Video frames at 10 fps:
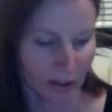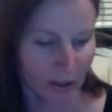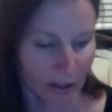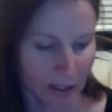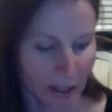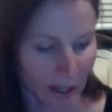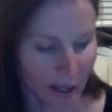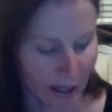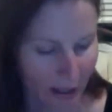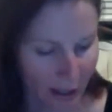And I
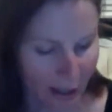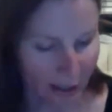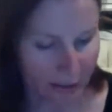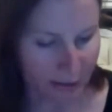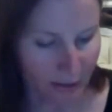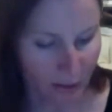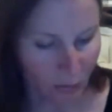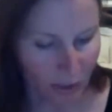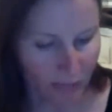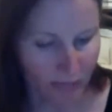got
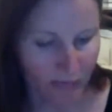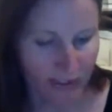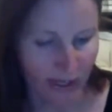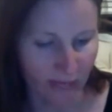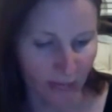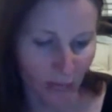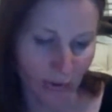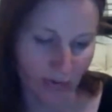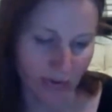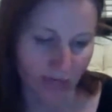
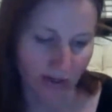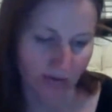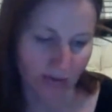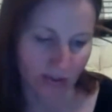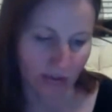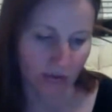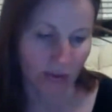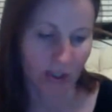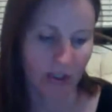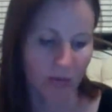157.352,
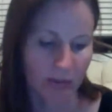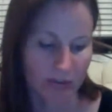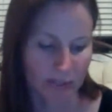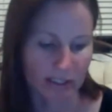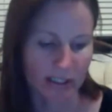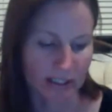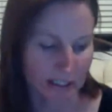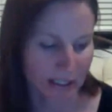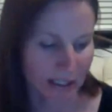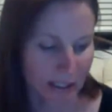which means he's
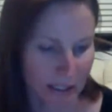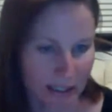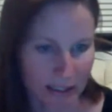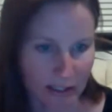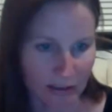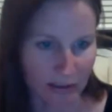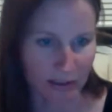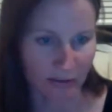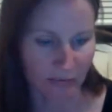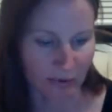going to need to
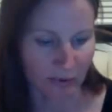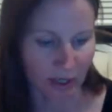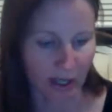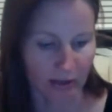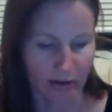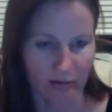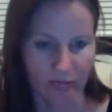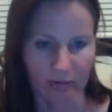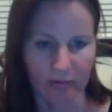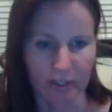interview
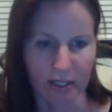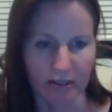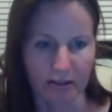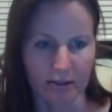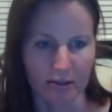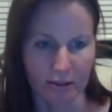158 students.